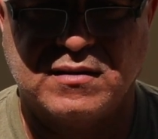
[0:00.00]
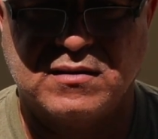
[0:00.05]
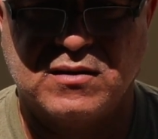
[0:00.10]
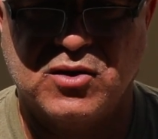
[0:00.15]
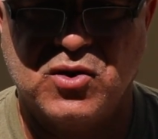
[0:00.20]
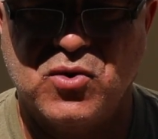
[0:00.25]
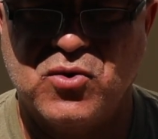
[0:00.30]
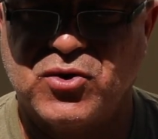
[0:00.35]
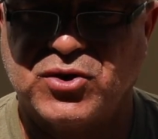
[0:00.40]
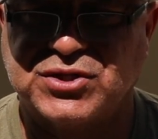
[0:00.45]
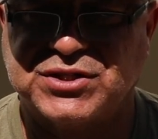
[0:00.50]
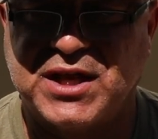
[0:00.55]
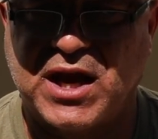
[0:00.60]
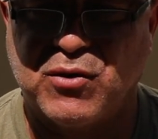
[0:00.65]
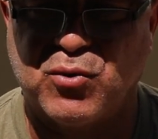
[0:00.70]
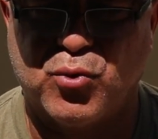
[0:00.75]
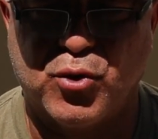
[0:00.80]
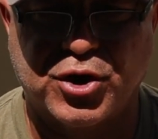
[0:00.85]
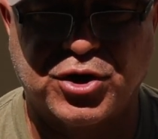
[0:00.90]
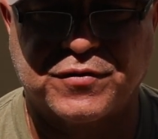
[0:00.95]
lures
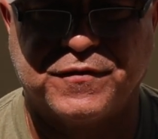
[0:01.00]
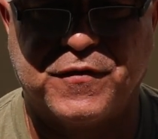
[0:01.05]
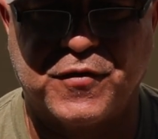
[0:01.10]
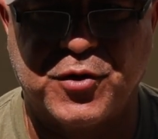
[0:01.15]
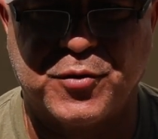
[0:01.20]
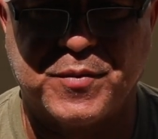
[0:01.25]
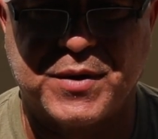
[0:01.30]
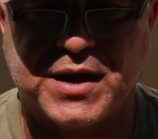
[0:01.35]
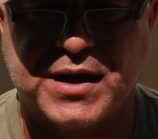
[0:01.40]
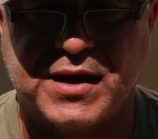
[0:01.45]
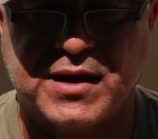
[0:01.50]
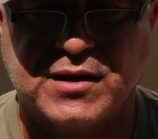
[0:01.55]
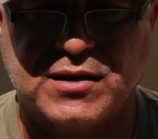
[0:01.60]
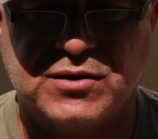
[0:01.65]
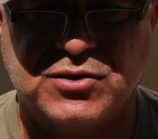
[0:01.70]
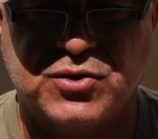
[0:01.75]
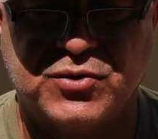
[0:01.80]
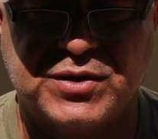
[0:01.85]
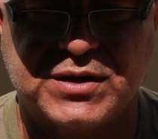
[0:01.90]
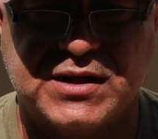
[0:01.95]
that worked for me
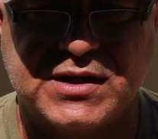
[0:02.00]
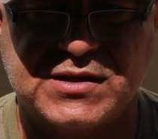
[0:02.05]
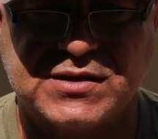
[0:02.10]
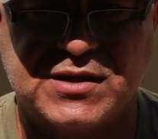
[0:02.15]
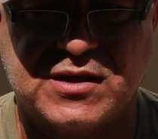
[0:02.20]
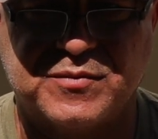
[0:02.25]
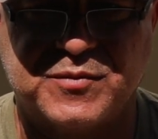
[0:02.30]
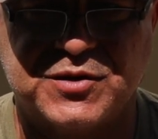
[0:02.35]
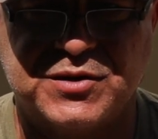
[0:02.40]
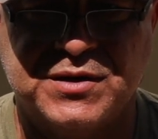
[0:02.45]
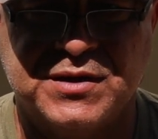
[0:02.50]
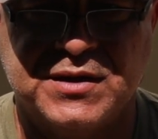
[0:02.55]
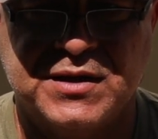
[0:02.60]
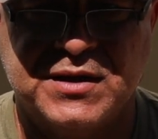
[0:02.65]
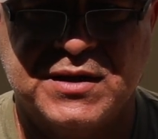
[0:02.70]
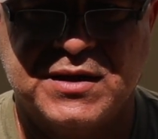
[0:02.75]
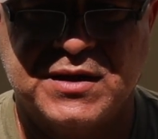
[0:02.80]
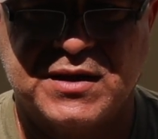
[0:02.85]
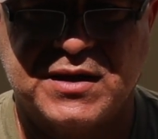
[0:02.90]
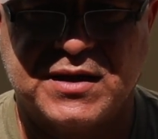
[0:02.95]
during this summer
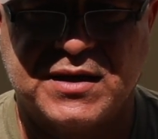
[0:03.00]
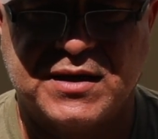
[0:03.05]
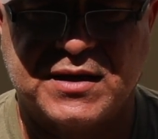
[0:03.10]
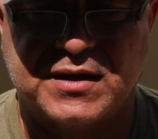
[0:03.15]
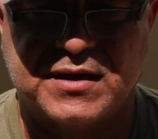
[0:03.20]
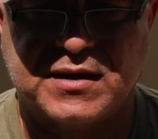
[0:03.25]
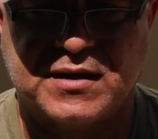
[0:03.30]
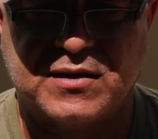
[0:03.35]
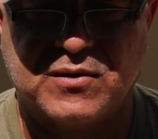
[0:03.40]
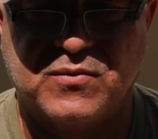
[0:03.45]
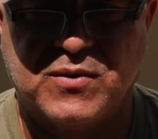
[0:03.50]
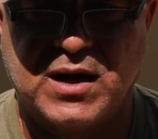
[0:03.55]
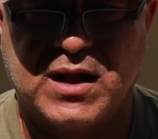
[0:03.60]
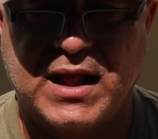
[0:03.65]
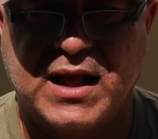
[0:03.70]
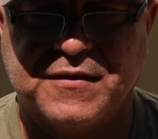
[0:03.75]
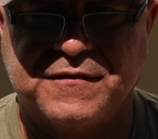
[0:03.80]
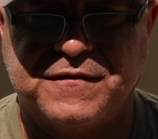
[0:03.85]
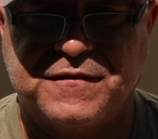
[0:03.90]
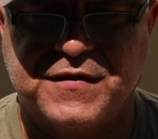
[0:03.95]
while
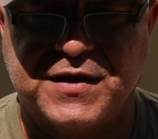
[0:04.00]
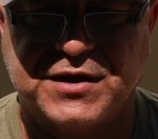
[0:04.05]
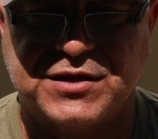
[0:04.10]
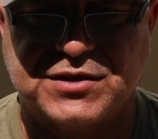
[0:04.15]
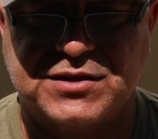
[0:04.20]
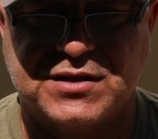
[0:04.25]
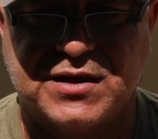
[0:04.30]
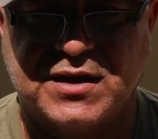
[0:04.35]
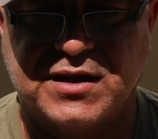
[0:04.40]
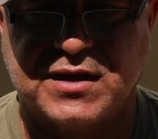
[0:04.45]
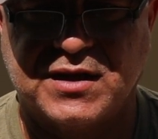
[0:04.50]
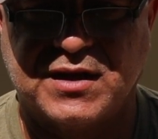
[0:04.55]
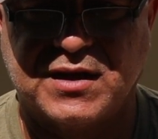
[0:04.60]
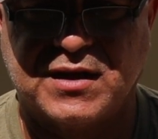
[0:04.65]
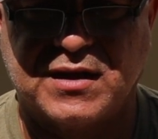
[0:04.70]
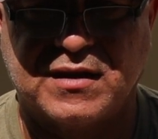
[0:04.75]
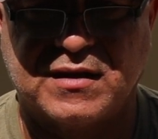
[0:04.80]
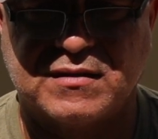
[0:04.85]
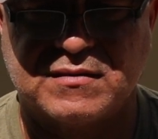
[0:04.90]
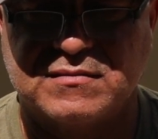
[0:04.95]
I fish
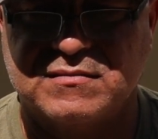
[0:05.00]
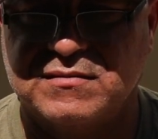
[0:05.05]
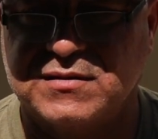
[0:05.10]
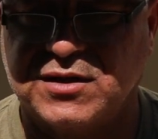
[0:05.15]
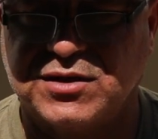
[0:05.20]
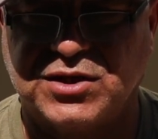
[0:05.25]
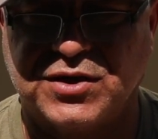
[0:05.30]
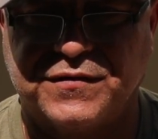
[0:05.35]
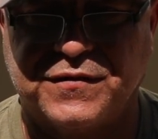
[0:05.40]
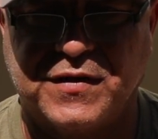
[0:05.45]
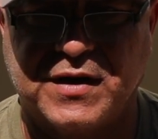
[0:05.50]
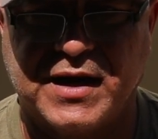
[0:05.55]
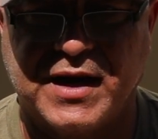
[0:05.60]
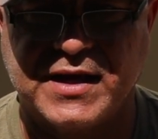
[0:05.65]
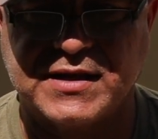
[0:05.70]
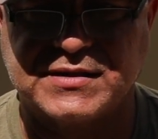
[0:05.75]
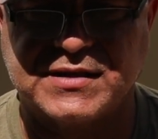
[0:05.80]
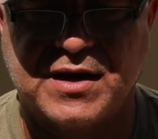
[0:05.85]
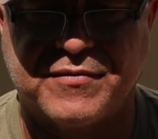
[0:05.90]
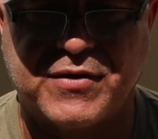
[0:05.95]
the different
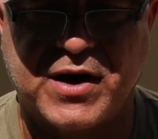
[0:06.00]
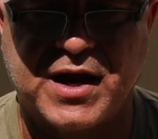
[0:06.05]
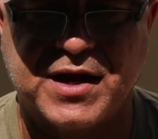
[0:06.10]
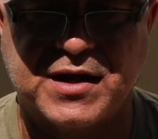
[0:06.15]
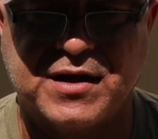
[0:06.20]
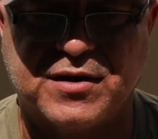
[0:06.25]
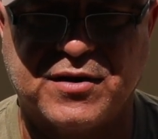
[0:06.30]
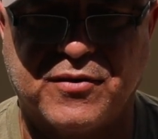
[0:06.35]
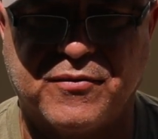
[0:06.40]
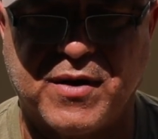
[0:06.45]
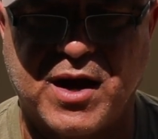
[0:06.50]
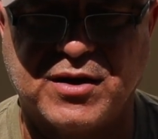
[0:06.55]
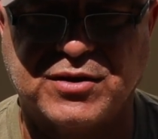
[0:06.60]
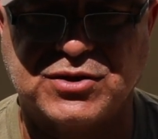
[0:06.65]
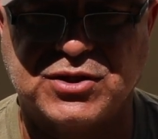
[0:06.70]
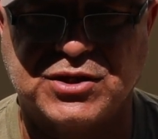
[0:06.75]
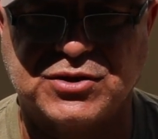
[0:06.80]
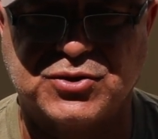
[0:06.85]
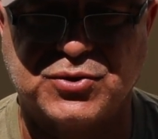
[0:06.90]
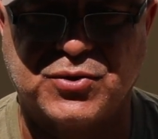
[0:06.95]
lakes right here
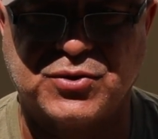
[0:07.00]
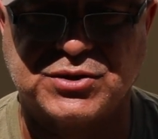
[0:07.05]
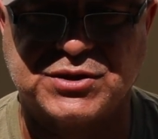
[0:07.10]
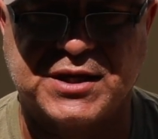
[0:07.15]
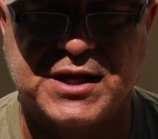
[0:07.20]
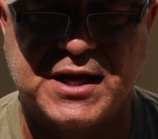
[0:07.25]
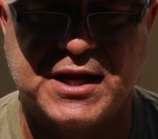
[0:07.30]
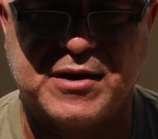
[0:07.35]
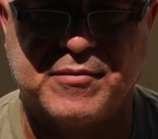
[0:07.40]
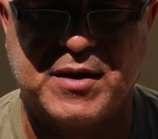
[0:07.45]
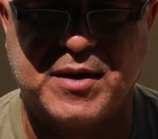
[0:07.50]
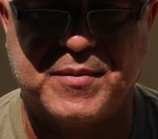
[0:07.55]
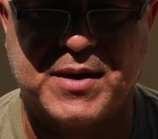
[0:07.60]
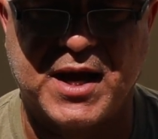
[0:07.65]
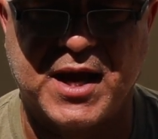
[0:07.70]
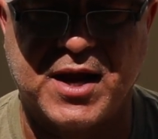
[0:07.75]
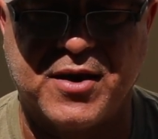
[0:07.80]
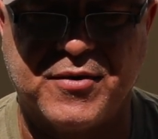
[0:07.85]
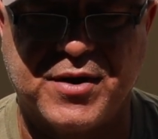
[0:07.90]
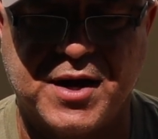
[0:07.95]
around the Georgia,
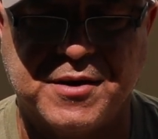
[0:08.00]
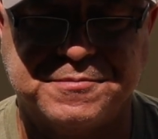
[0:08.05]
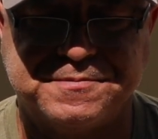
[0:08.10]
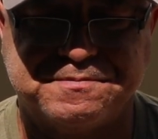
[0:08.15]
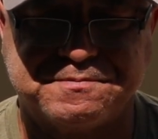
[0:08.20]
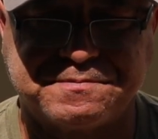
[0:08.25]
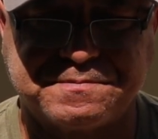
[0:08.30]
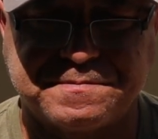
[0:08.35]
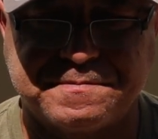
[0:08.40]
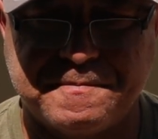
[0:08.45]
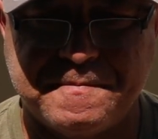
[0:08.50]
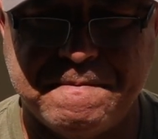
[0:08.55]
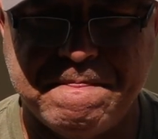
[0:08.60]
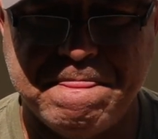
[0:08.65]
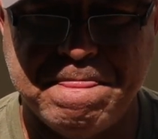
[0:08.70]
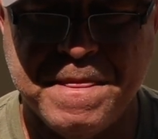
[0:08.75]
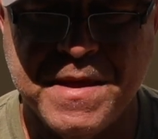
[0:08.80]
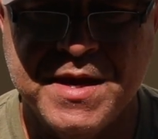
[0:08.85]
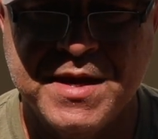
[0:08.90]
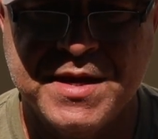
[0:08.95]
Alabama area.
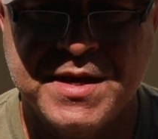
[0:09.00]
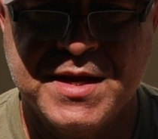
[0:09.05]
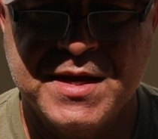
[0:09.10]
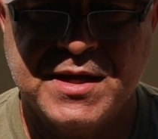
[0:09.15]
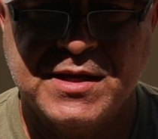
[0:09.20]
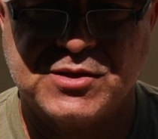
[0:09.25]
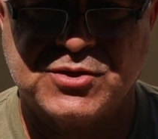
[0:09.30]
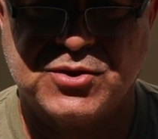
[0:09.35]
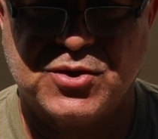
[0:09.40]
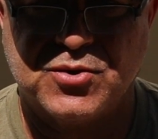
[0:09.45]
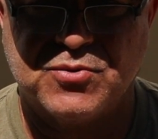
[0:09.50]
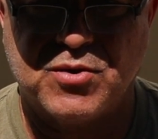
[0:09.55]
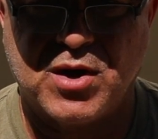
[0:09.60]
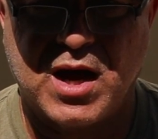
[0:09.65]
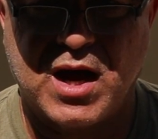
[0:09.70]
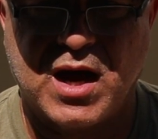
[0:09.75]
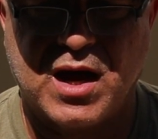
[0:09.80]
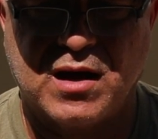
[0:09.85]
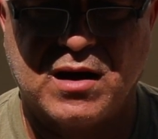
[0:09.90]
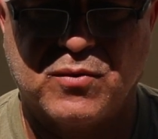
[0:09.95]

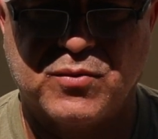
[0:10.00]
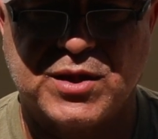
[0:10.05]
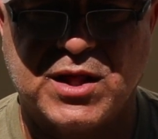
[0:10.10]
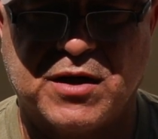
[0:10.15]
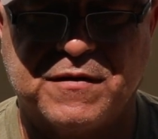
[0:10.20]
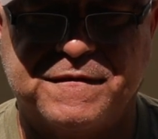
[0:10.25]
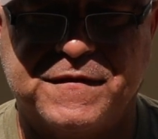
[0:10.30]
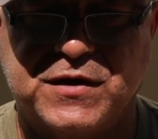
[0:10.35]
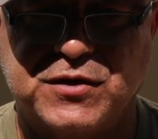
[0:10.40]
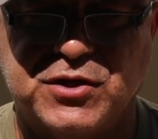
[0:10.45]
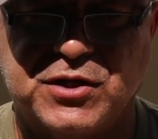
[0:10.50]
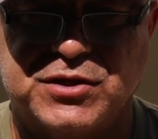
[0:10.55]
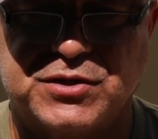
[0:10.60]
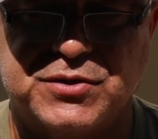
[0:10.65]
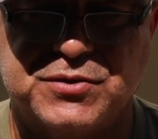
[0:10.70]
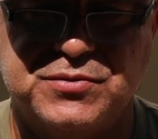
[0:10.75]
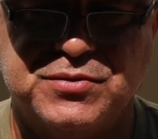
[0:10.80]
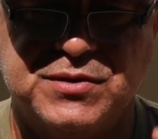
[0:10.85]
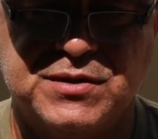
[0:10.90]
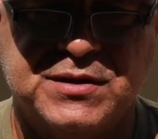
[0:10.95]
So without further
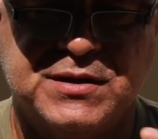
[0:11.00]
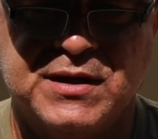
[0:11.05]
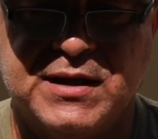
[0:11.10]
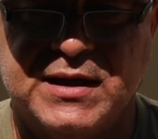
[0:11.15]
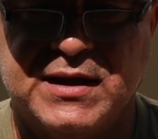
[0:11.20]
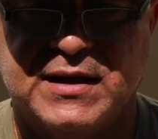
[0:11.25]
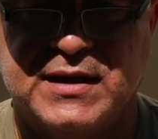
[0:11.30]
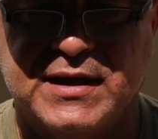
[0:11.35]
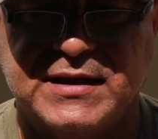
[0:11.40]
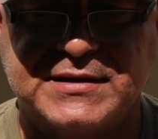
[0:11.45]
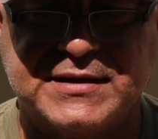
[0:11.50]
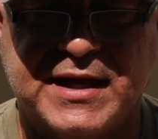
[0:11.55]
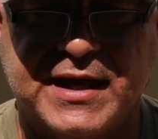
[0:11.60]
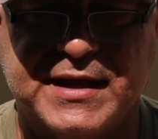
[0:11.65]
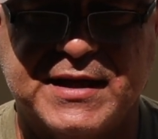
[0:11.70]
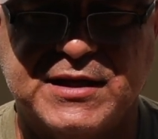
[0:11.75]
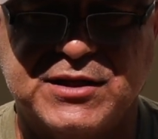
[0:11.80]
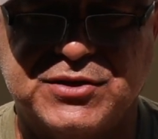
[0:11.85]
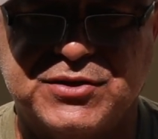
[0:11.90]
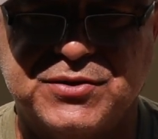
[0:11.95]
ado, let's
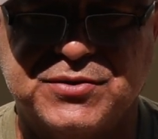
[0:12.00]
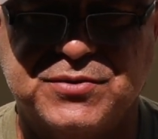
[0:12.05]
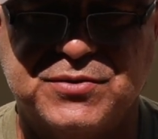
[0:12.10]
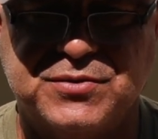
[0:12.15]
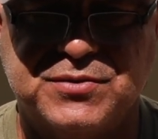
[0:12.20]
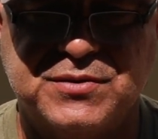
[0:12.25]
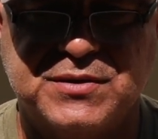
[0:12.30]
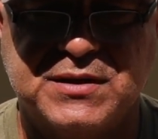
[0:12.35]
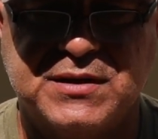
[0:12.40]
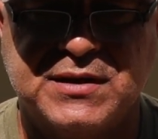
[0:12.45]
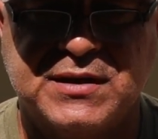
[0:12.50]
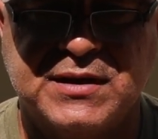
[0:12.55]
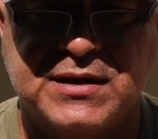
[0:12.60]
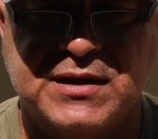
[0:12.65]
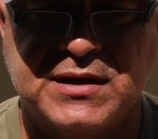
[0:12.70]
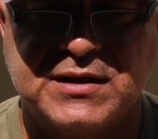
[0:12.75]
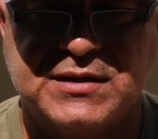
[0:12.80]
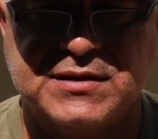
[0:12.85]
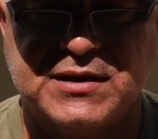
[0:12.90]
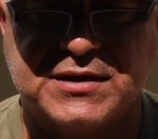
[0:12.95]
get into
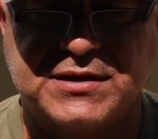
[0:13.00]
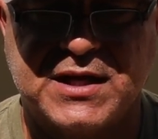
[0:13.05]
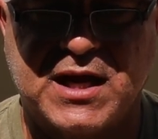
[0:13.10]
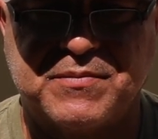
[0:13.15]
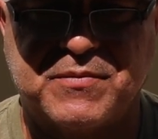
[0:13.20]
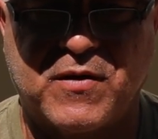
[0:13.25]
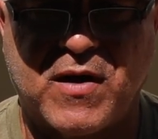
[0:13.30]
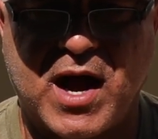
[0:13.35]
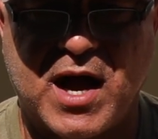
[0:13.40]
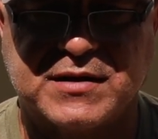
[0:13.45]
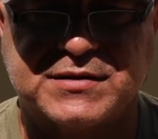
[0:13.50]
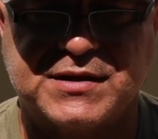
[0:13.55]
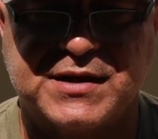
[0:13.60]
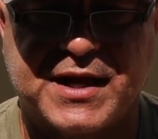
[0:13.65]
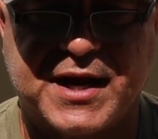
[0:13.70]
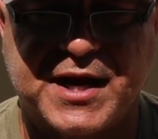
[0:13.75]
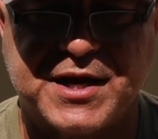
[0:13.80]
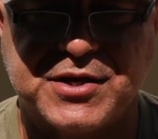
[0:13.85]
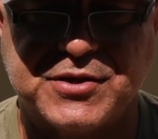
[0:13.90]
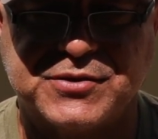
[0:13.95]
the top rods
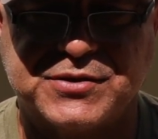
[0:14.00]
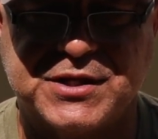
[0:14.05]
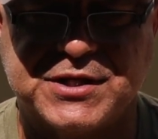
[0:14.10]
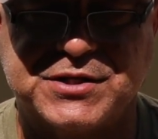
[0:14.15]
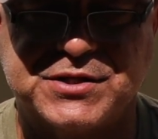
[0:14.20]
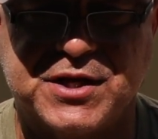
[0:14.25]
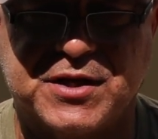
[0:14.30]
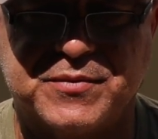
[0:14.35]
that I use this